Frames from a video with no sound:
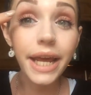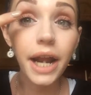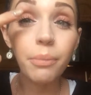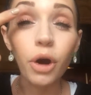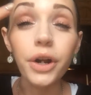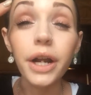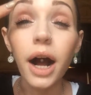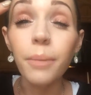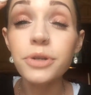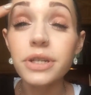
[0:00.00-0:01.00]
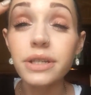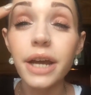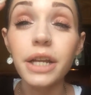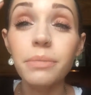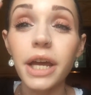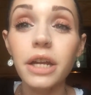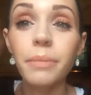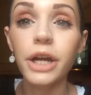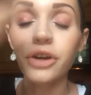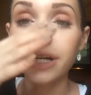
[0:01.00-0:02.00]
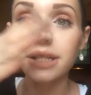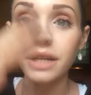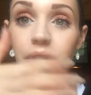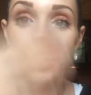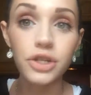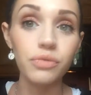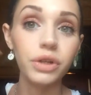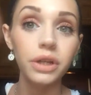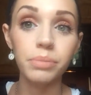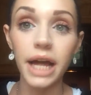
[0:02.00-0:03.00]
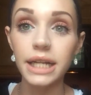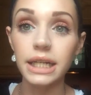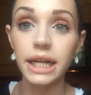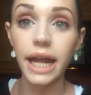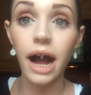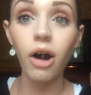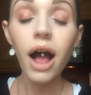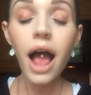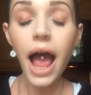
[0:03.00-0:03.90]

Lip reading: and I brought it up just a tiny bit into my crease, and then I just really blended it out,